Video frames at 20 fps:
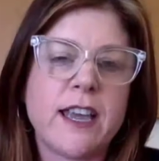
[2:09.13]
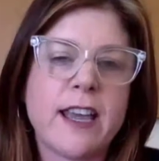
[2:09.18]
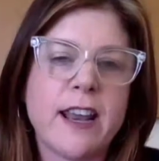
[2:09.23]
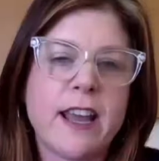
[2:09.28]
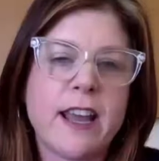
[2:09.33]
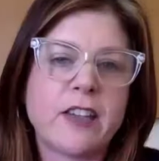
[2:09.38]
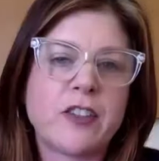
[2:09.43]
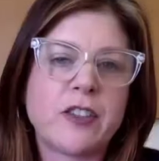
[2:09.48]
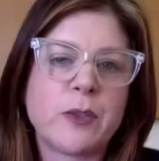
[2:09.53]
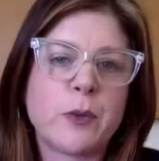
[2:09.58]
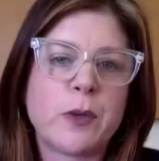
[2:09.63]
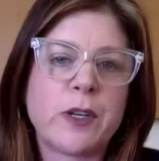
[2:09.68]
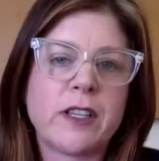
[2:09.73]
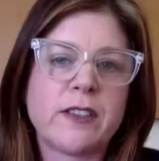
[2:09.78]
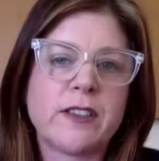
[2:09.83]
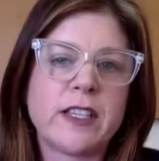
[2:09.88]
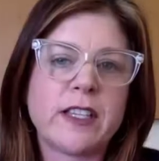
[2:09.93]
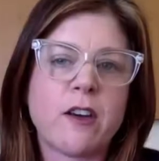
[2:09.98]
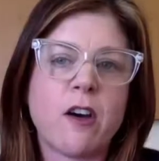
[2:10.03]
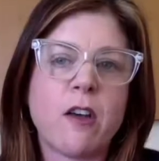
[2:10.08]
and I just want
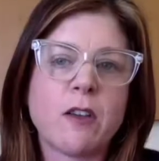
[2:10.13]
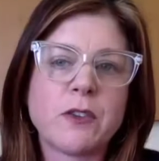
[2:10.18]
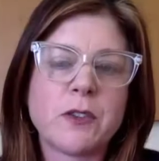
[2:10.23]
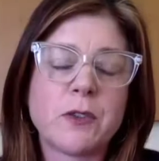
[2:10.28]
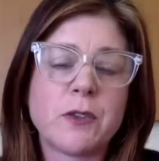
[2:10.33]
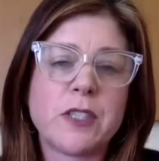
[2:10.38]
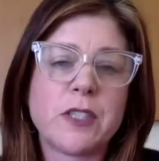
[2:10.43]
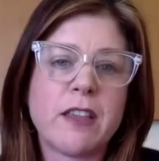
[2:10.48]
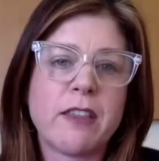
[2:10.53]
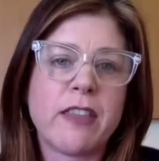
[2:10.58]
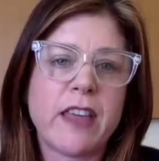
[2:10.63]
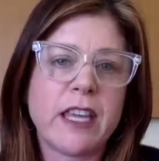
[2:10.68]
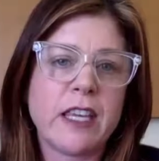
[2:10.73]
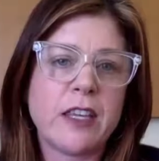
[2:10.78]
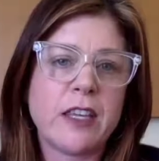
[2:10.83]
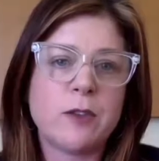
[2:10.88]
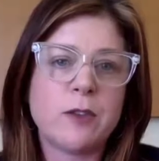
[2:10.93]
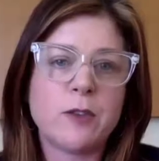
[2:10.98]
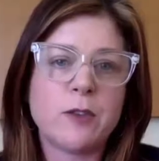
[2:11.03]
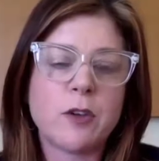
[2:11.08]
to also say thank
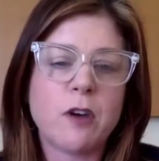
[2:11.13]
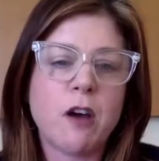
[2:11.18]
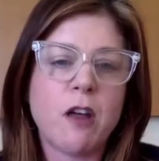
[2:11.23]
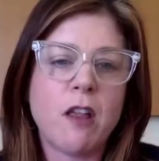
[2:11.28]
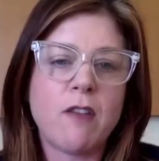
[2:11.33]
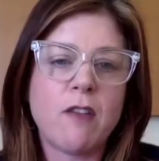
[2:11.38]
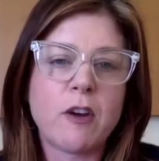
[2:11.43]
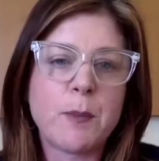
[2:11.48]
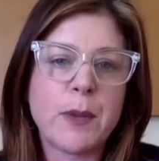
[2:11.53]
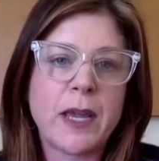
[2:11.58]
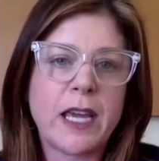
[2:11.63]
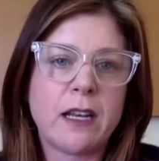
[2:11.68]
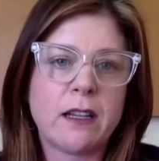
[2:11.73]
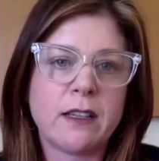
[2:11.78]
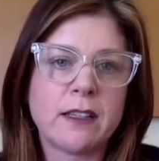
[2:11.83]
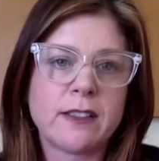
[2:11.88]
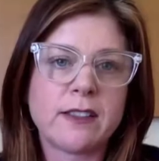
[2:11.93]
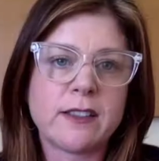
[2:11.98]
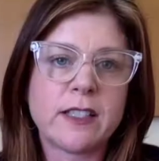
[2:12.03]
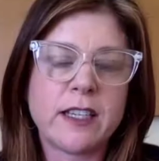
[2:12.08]
you to all of our
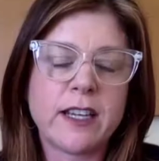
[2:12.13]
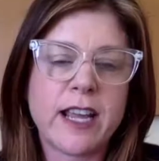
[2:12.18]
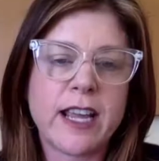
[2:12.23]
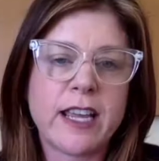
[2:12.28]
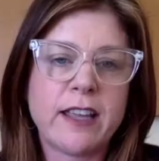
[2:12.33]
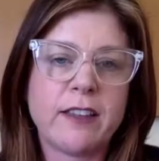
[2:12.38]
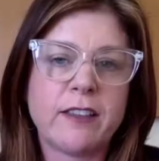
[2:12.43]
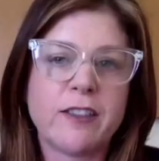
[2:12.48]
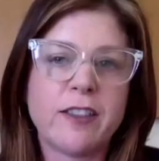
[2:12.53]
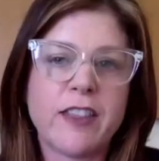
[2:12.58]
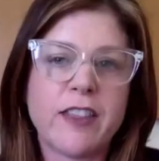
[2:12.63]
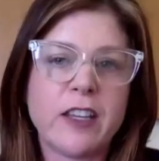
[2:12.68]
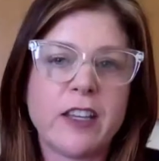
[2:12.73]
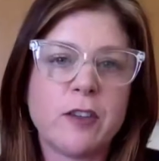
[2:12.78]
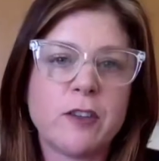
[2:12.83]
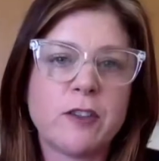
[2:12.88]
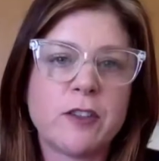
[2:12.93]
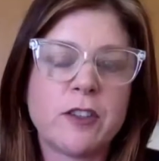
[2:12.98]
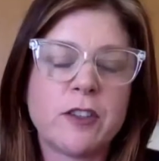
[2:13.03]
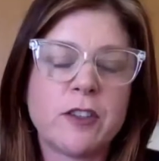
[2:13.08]
panelists today, and thank
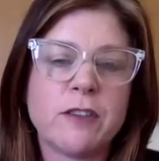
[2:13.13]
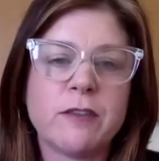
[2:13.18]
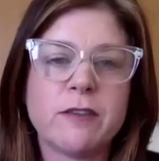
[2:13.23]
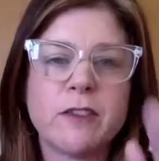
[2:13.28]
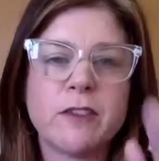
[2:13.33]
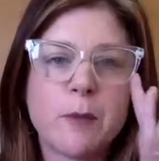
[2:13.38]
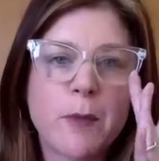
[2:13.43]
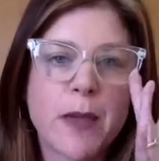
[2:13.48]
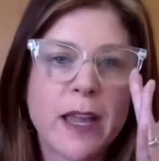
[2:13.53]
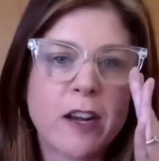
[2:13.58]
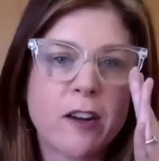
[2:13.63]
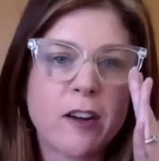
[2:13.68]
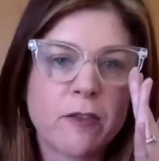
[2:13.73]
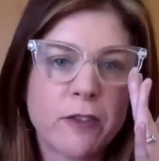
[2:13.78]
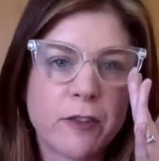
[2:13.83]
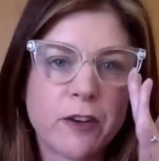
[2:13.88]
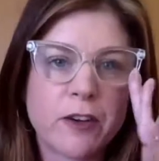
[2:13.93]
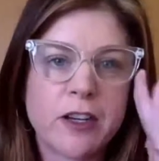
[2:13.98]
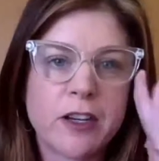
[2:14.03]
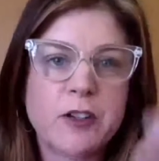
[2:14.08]
you to the Mayor
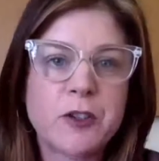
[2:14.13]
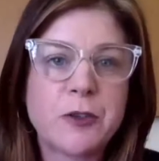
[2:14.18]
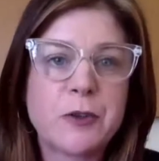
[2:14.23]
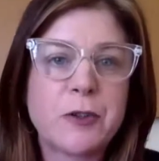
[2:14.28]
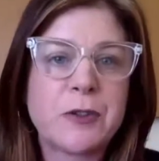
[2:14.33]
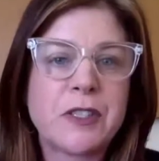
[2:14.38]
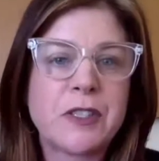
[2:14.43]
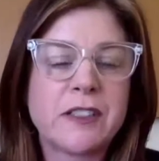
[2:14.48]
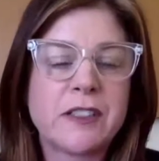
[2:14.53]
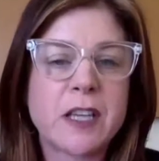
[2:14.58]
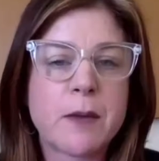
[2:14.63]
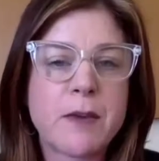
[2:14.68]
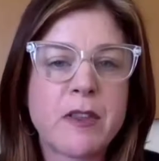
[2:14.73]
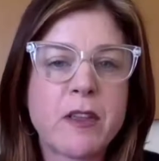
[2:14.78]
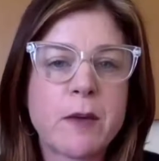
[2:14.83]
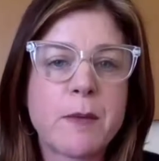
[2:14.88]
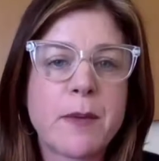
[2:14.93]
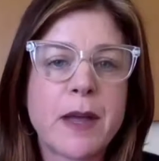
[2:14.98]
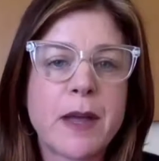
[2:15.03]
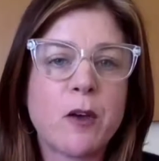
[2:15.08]
for introducing some of
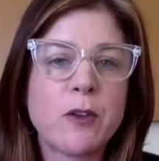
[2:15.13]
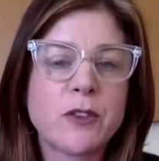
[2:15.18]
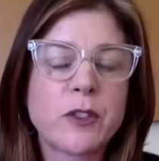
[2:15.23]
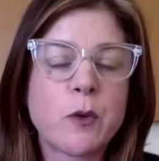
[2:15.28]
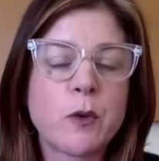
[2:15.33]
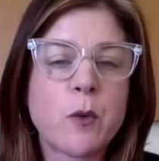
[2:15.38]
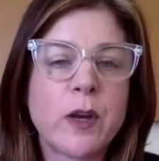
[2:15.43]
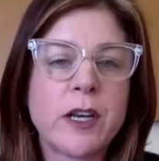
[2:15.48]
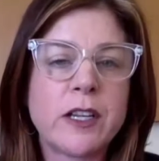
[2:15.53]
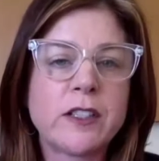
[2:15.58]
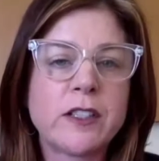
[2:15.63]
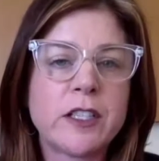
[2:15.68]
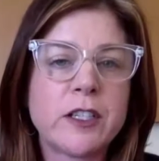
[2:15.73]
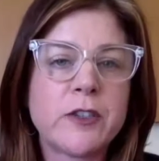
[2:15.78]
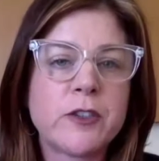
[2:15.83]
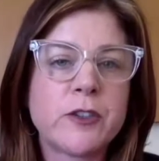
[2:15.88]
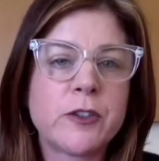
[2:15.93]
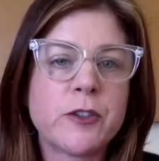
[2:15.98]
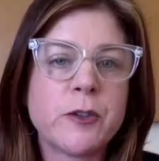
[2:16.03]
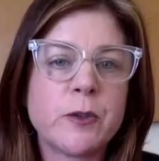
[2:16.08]
them. I also wanted to
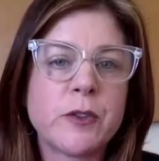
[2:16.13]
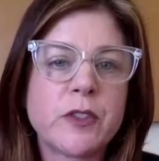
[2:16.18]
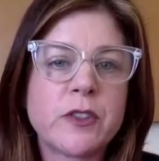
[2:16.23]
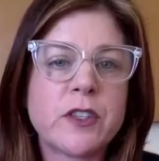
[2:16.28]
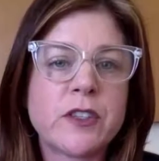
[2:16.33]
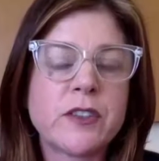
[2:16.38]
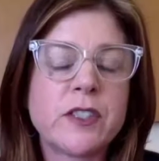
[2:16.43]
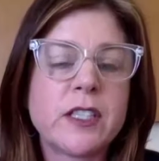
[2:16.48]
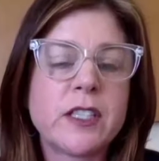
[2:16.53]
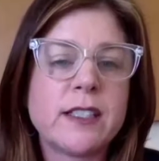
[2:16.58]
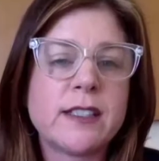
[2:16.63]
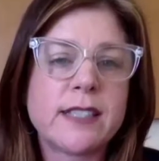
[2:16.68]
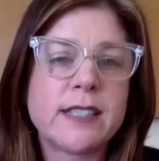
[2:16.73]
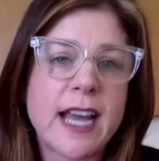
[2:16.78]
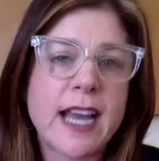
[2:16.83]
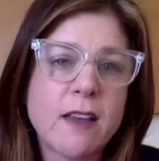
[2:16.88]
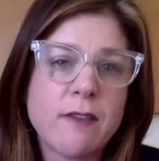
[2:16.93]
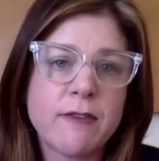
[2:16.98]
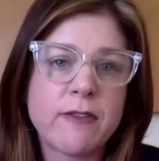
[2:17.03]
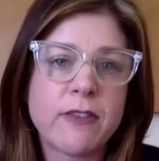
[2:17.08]
introduce the city
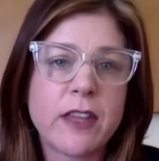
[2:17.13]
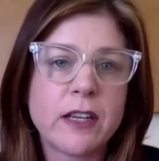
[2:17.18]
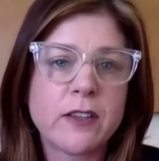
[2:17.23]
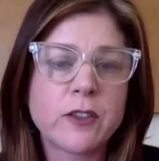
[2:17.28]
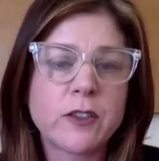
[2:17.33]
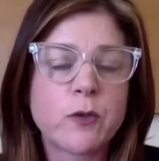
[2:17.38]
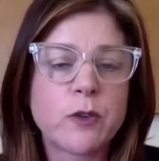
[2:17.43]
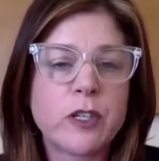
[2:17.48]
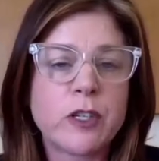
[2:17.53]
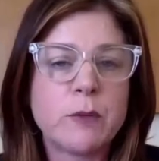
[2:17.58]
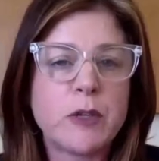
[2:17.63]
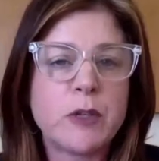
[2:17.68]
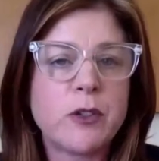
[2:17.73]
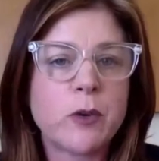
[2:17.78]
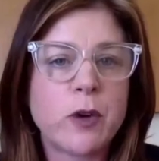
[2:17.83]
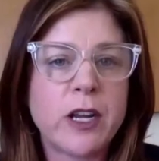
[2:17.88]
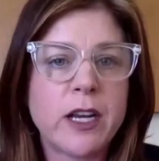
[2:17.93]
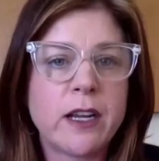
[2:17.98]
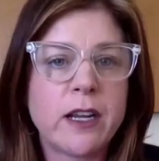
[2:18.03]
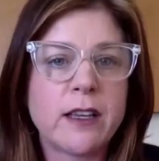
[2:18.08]
staff that is going to be
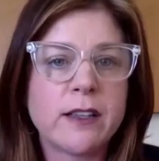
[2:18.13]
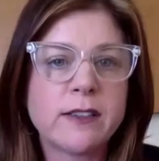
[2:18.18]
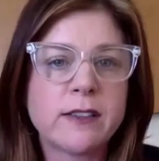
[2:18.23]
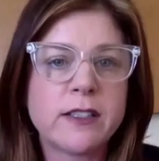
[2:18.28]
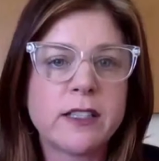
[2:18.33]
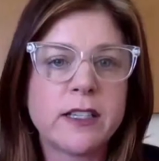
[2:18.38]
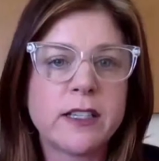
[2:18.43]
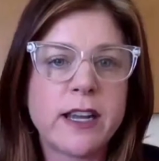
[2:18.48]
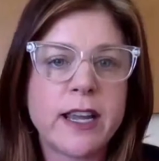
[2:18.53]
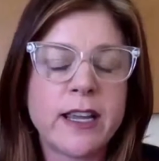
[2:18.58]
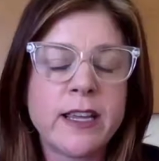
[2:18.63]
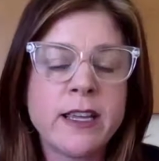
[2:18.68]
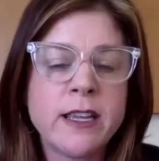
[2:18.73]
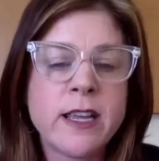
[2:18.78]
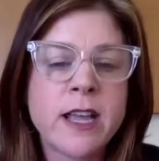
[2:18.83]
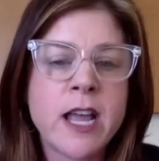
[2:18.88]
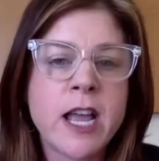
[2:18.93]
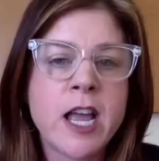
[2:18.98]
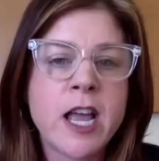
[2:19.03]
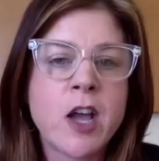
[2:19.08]
joining us today.
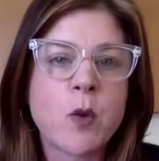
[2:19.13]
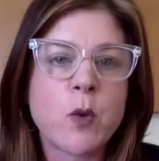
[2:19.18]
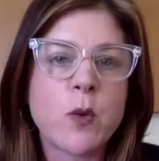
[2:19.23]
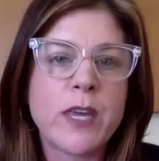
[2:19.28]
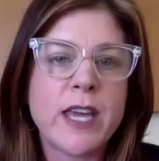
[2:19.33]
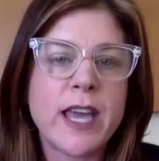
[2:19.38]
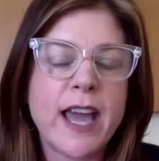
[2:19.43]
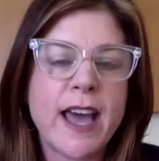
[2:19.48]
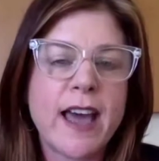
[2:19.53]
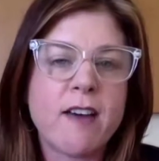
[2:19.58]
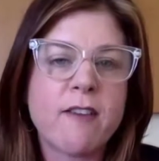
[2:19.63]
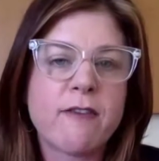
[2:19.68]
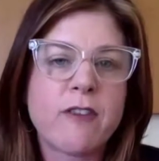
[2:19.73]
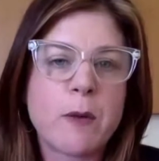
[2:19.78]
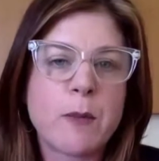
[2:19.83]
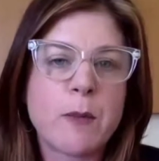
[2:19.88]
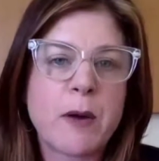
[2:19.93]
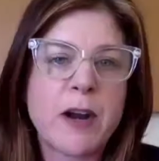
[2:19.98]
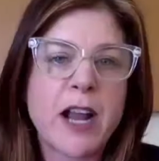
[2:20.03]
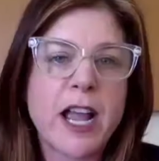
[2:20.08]
We have from
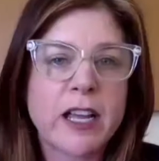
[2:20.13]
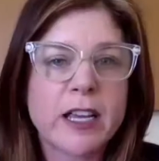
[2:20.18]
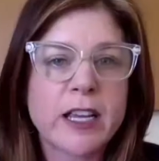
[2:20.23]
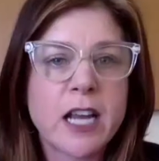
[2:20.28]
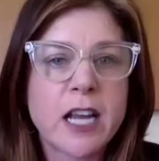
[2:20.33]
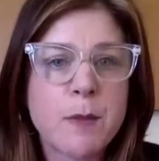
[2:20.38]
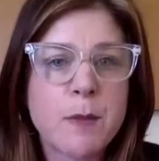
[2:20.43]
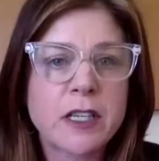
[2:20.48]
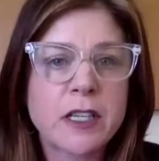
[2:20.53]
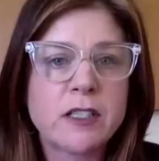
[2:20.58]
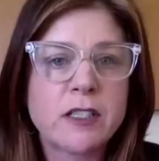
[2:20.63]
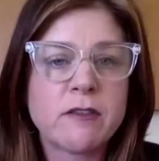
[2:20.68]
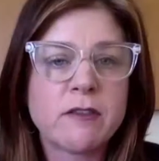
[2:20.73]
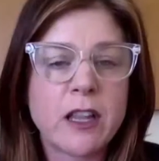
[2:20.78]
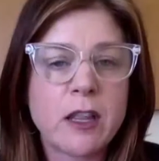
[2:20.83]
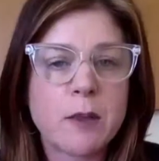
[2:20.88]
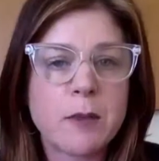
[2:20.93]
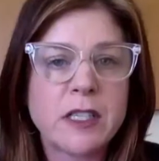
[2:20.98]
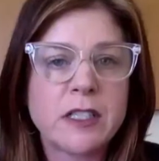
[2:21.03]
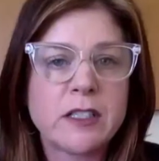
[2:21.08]
our Economic
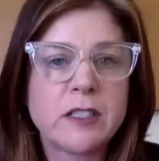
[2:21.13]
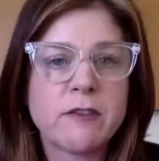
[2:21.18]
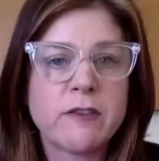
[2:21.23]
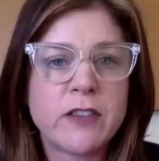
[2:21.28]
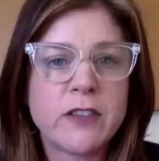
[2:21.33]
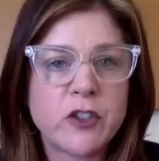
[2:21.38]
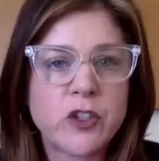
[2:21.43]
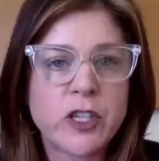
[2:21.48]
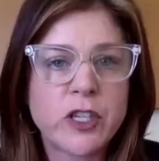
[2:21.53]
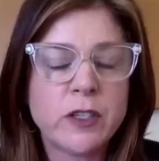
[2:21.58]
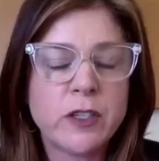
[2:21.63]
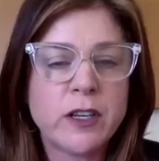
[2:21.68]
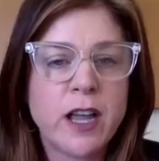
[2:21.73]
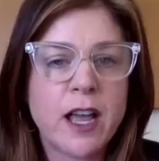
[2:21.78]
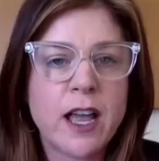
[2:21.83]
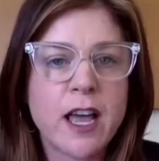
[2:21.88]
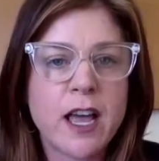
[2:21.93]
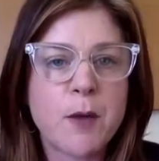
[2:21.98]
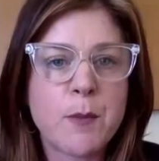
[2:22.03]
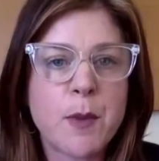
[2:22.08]
Development Division,
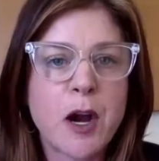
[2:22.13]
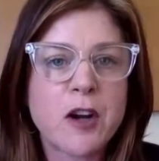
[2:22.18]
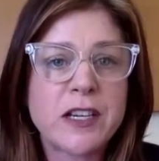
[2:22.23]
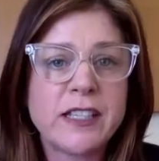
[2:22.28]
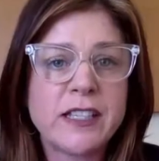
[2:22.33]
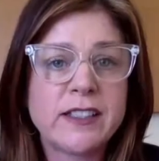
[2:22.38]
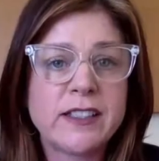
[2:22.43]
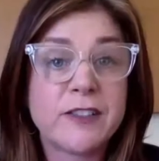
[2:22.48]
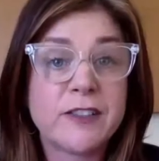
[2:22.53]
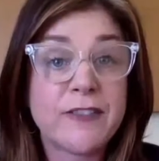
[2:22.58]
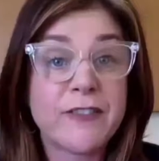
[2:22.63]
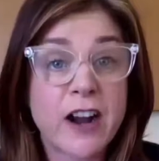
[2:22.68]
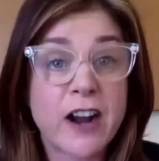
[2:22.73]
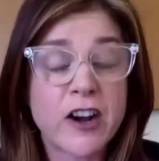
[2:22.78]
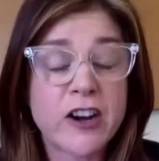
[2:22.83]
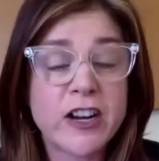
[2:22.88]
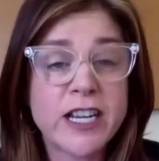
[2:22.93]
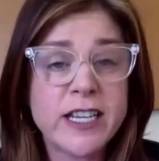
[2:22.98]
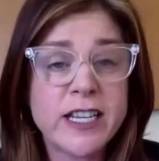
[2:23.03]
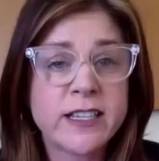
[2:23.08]
Pardis
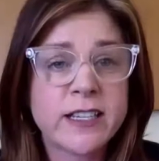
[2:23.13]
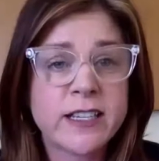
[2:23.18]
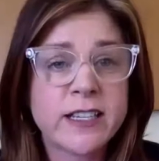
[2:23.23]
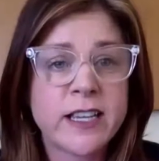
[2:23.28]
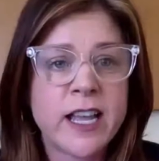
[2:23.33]
Safari.